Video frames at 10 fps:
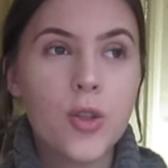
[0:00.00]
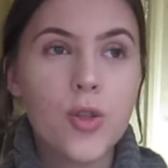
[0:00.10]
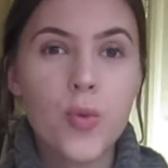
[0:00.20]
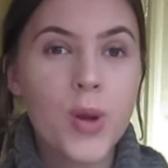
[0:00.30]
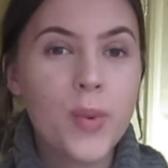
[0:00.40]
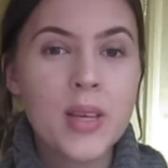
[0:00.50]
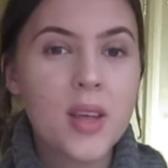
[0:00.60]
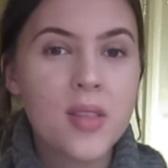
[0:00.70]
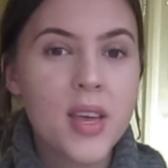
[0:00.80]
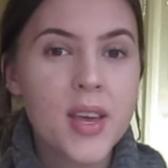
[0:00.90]
three weeks
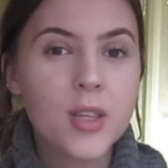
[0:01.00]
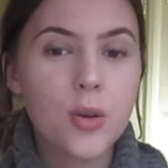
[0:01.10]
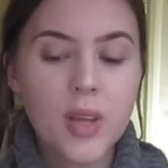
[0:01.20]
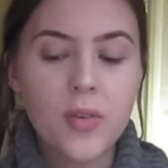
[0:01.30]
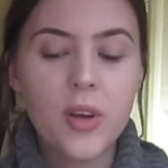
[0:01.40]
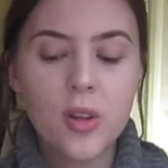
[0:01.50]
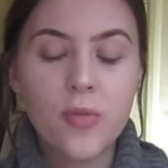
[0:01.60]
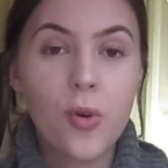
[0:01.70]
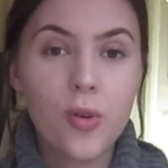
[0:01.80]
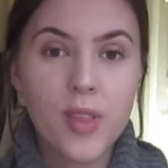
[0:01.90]
I think so I'm definitely going
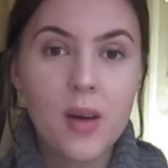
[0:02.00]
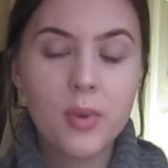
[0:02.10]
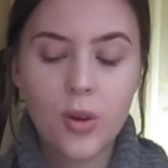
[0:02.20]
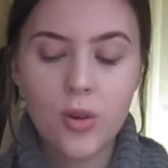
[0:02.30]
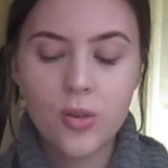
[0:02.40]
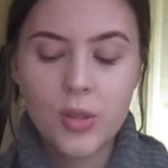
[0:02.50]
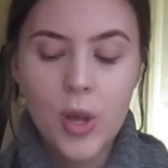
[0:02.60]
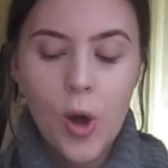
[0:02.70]
to vlog that because